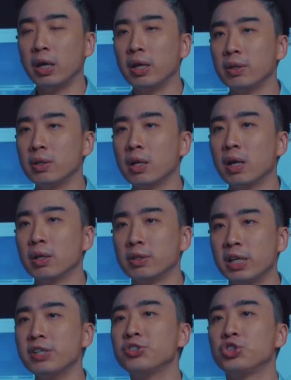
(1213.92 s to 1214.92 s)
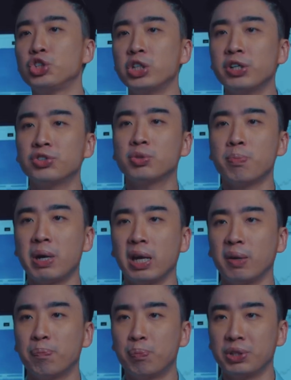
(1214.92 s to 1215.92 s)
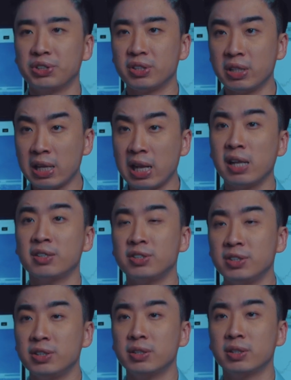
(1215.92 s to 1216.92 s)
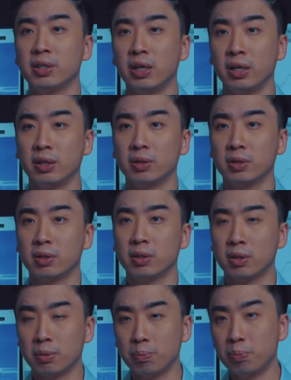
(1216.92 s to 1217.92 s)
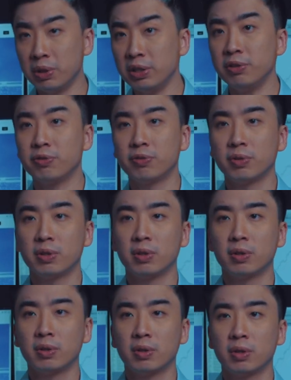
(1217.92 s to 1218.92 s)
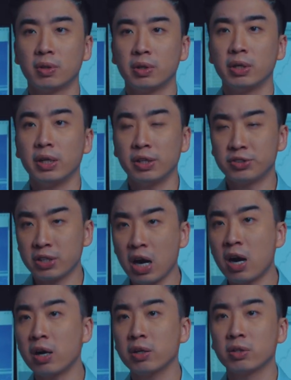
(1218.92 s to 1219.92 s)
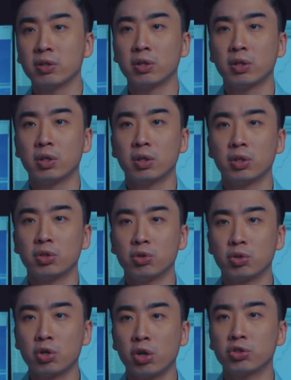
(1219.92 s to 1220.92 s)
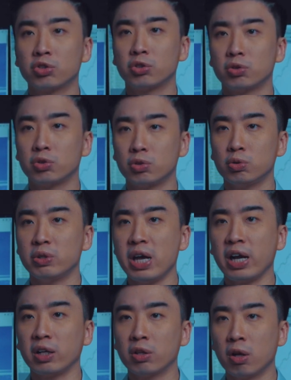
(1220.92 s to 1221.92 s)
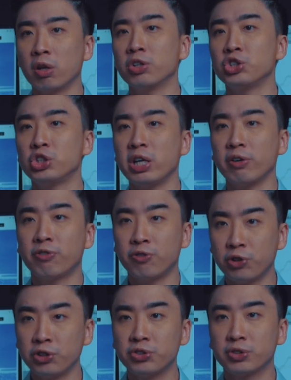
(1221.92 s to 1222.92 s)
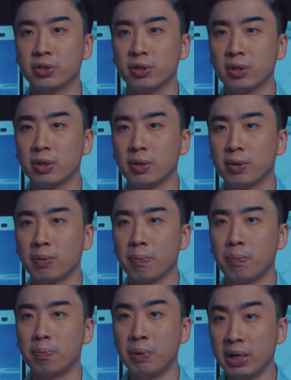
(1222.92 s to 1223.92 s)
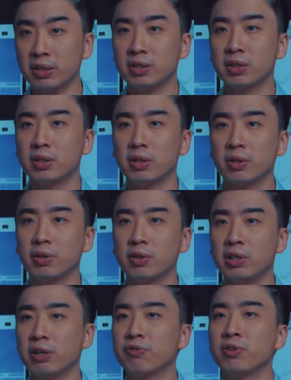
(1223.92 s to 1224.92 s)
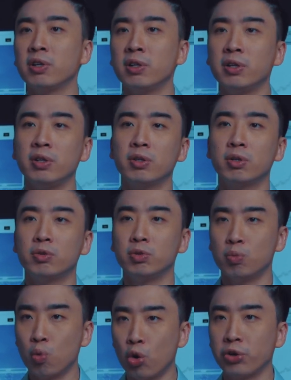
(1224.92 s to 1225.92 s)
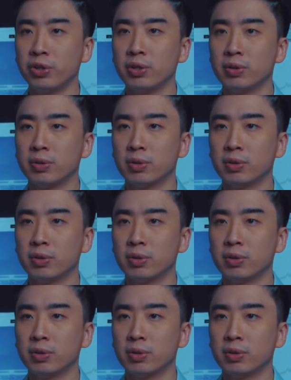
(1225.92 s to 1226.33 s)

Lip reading: And that's just my personality and belief. It's hard, you got to acknowledge that first, but definitely rewarding.